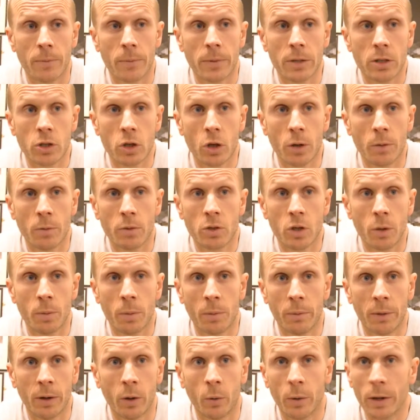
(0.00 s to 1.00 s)
Super
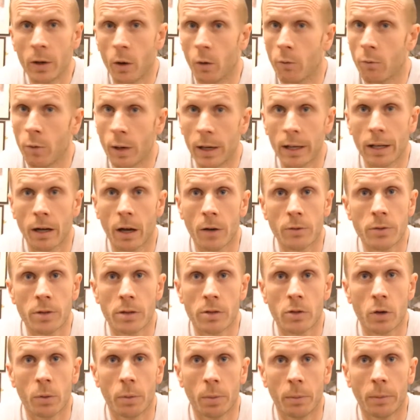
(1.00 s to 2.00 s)
middle, we got really close to
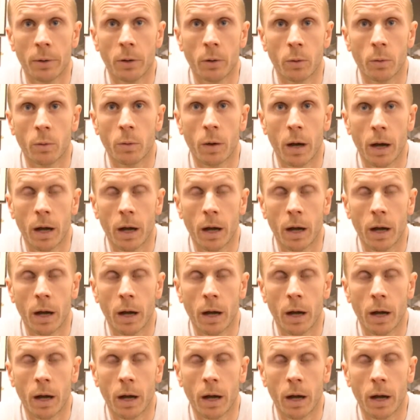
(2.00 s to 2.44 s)
super middle